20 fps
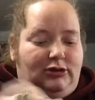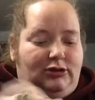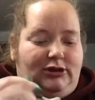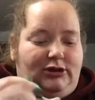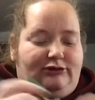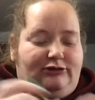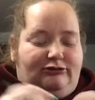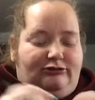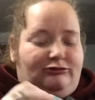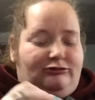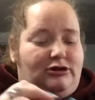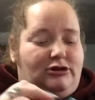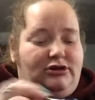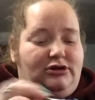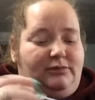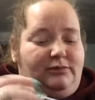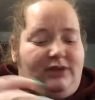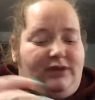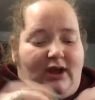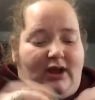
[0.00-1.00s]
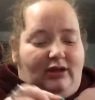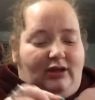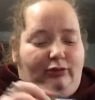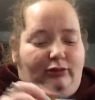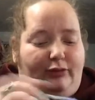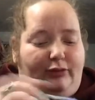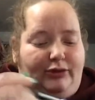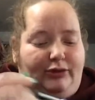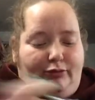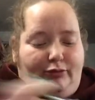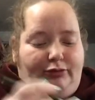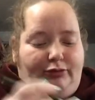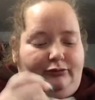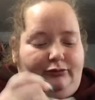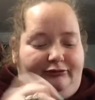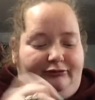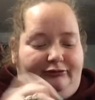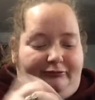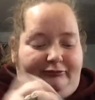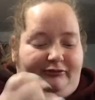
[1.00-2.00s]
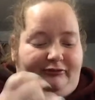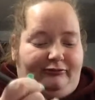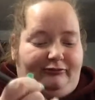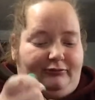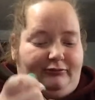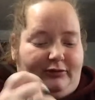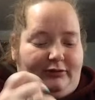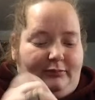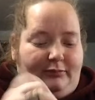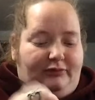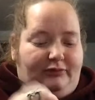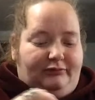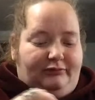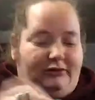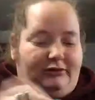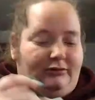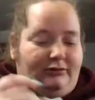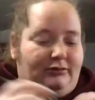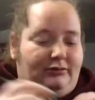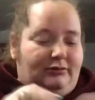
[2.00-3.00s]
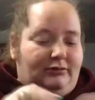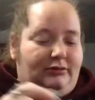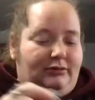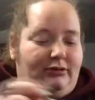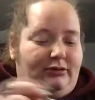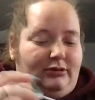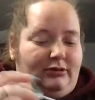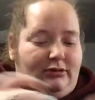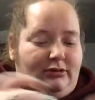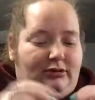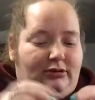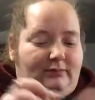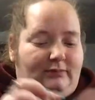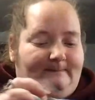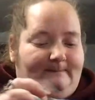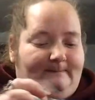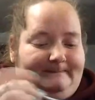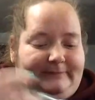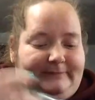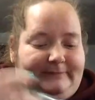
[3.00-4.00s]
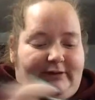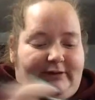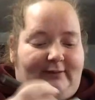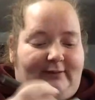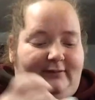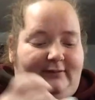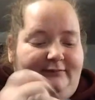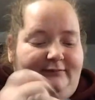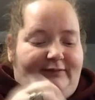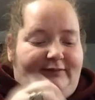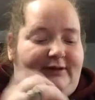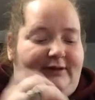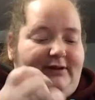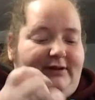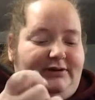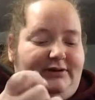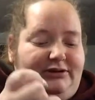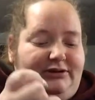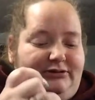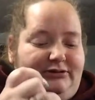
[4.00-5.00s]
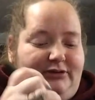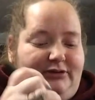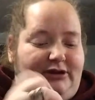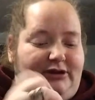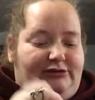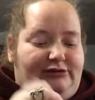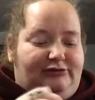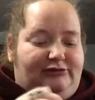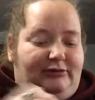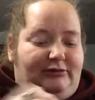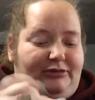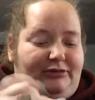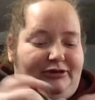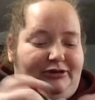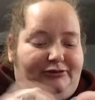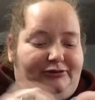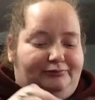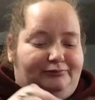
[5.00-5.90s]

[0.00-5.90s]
It doesn't need to be Halloween or Christmas for that movie. I love that any time of year.